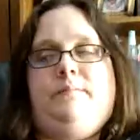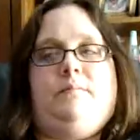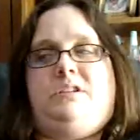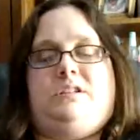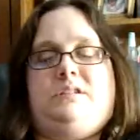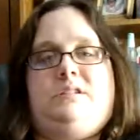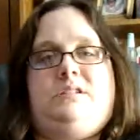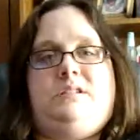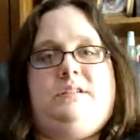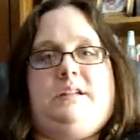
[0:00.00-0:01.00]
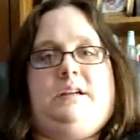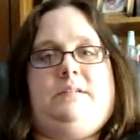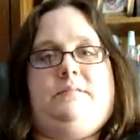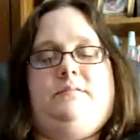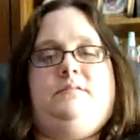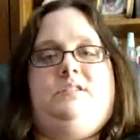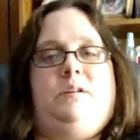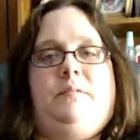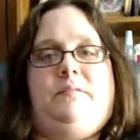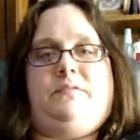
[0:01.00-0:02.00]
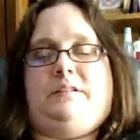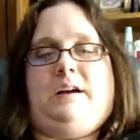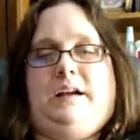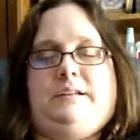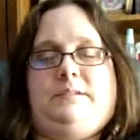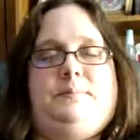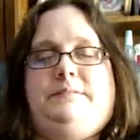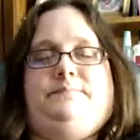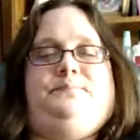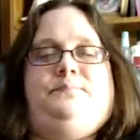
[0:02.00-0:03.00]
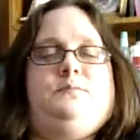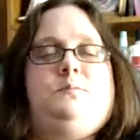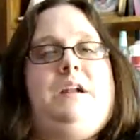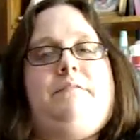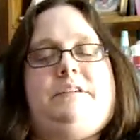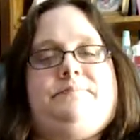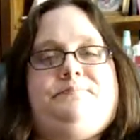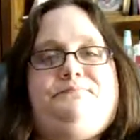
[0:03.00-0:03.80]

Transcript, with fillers: which is you know so infantile, but whatever.